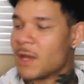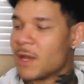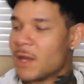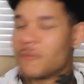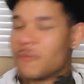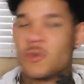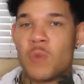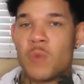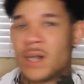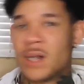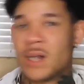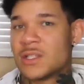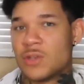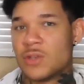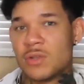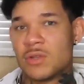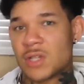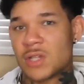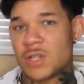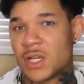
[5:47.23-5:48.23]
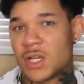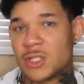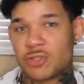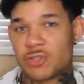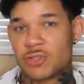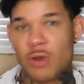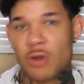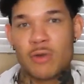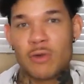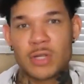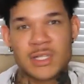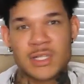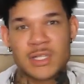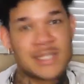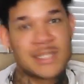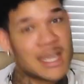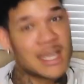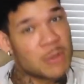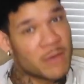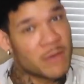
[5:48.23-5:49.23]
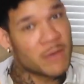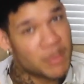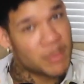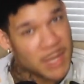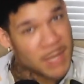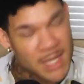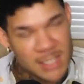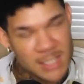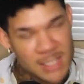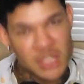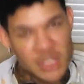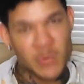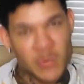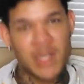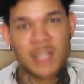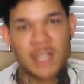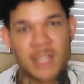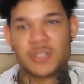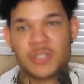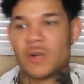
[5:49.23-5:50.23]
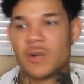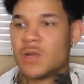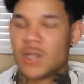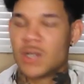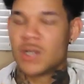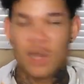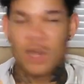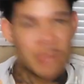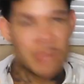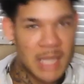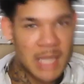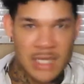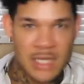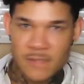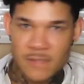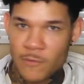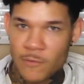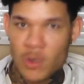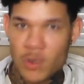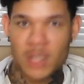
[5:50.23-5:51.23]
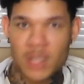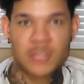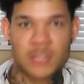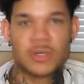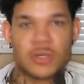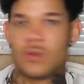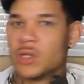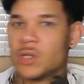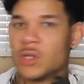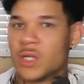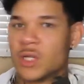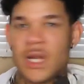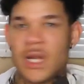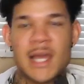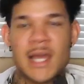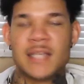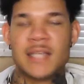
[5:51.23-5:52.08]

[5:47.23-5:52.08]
If you want to use a controller, say you have a PS3 controller, a PS4 controller,